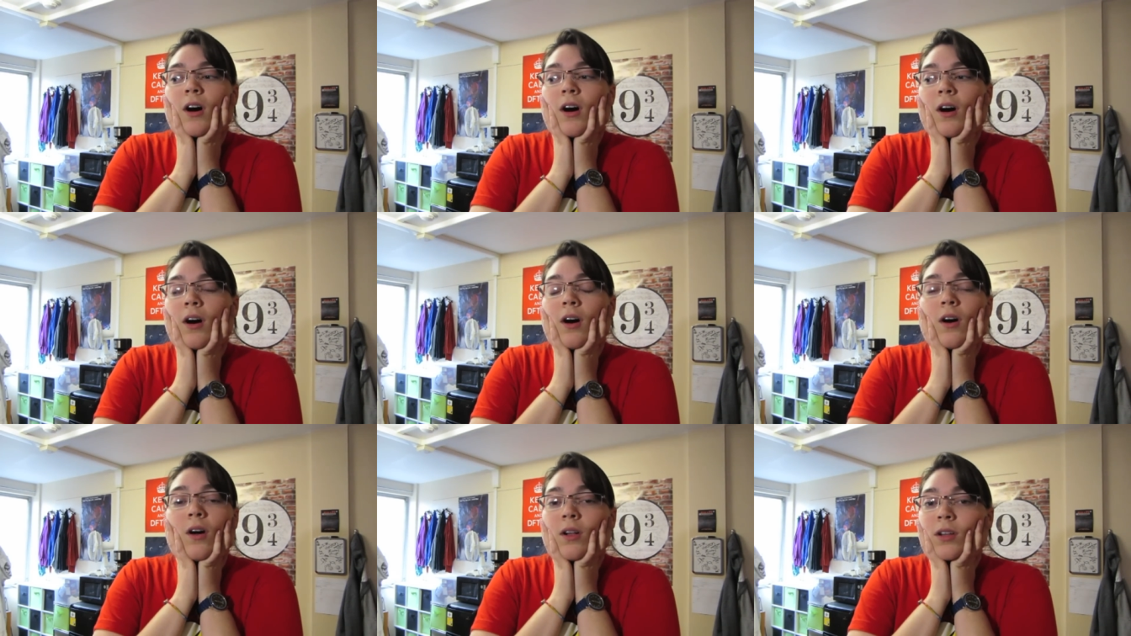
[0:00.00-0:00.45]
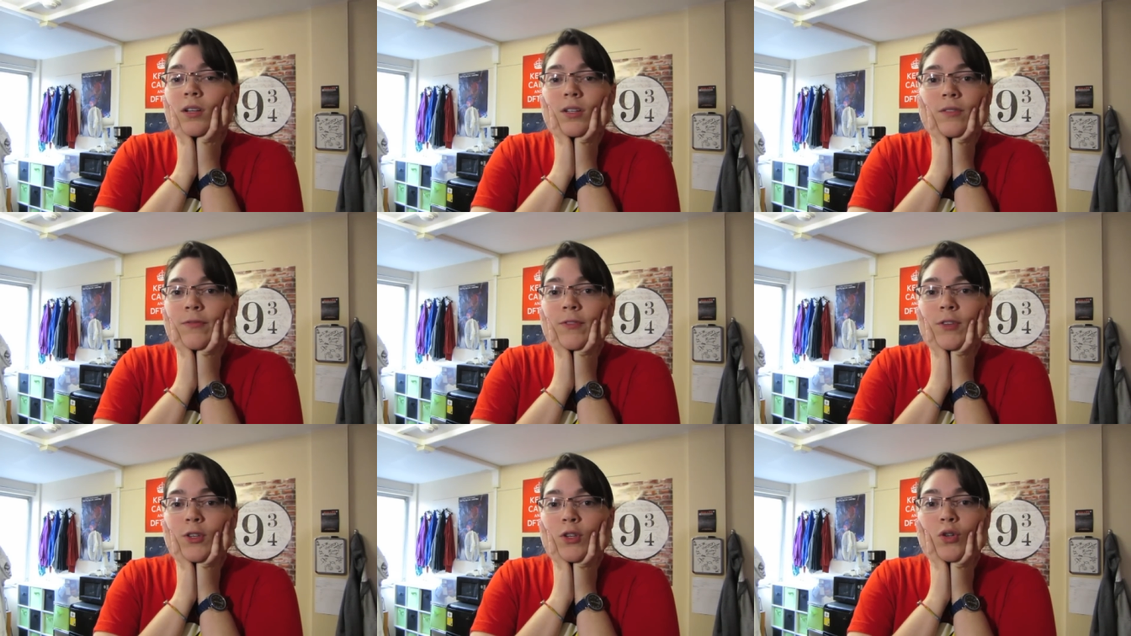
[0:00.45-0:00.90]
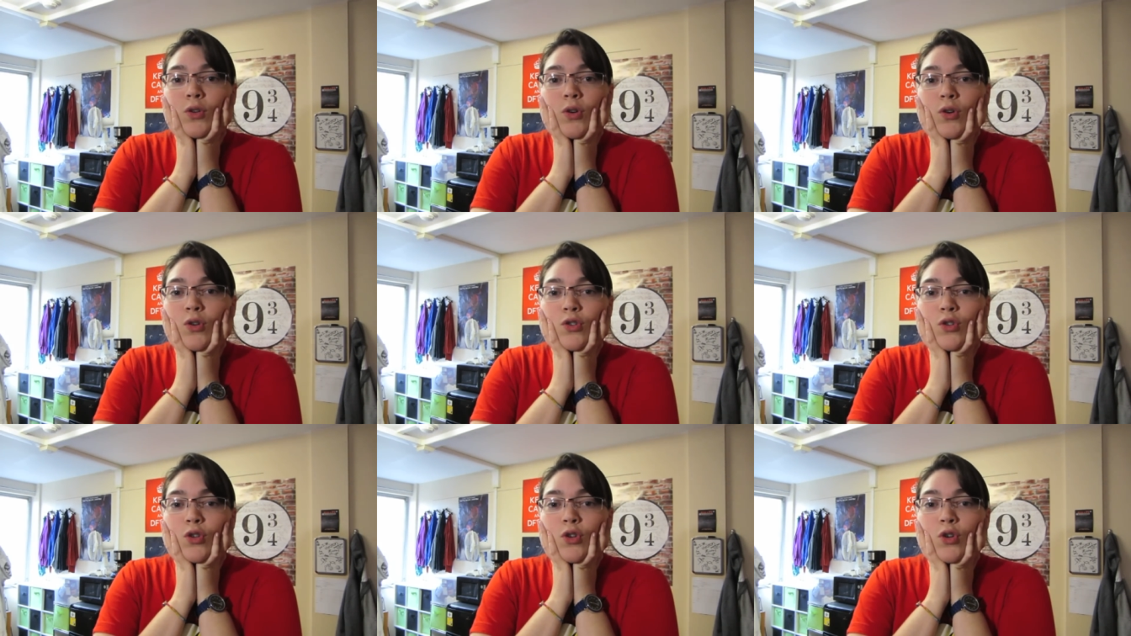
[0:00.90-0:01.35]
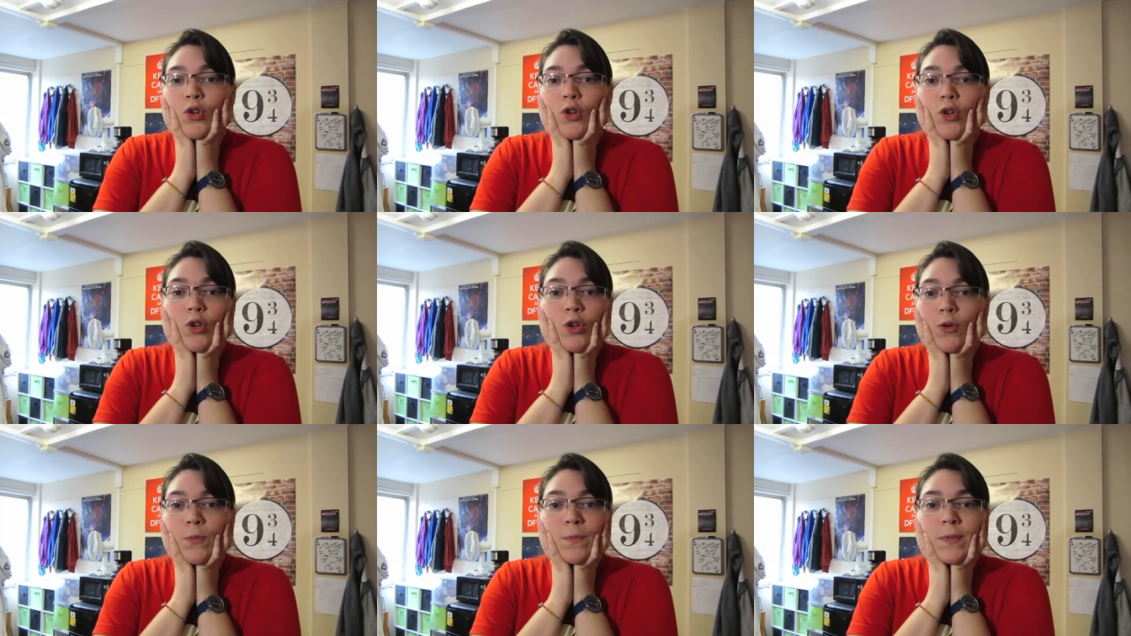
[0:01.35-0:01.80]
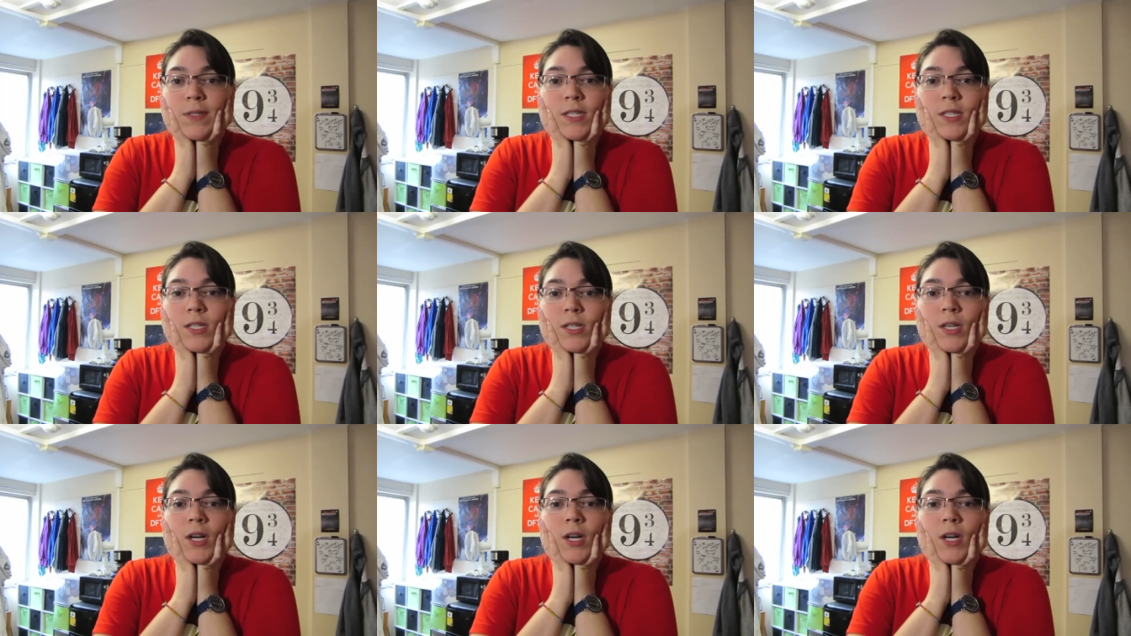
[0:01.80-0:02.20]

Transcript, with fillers: all of the YouTubes.